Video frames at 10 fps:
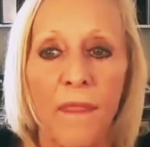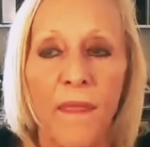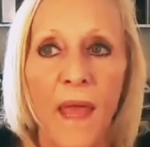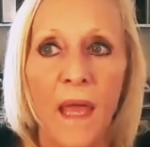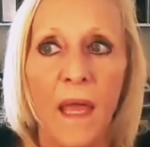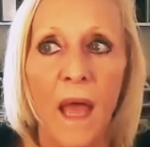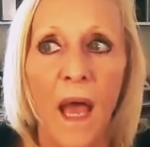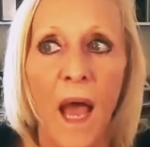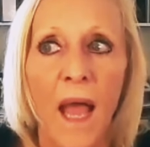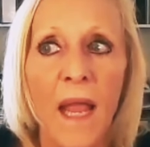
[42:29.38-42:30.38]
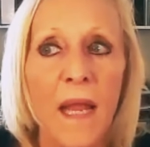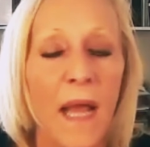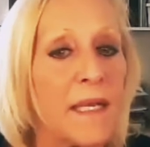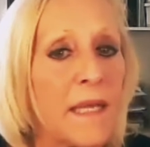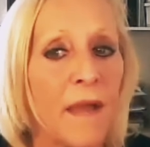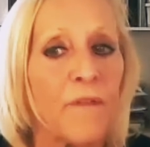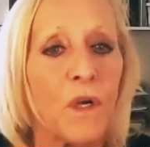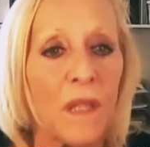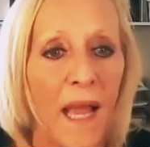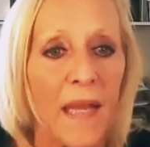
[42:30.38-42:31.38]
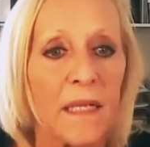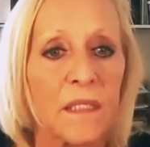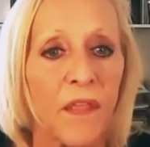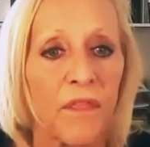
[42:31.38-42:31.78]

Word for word: that I, I never liked